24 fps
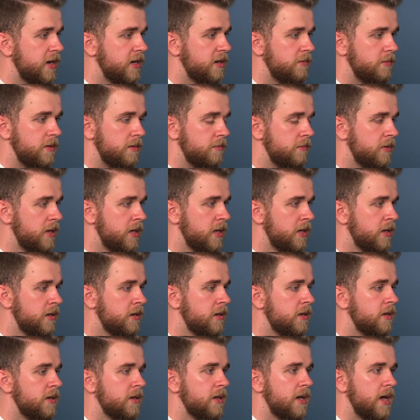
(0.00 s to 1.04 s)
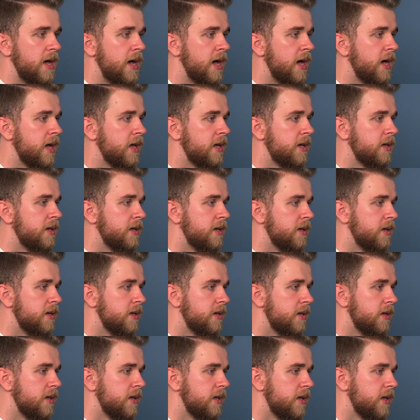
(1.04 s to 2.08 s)
to be mean, I
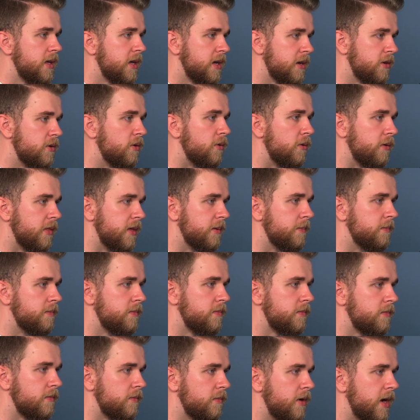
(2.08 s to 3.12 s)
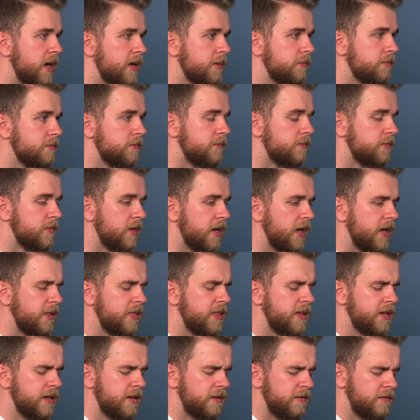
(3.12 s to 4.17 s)
ignore them, right? I
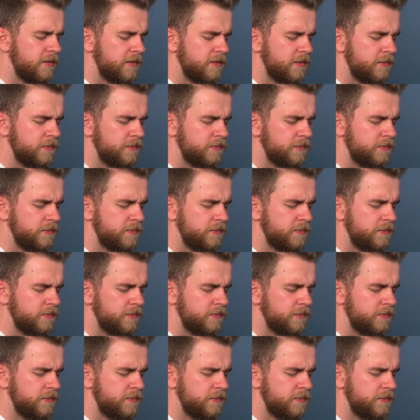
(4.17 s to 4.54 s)
think it's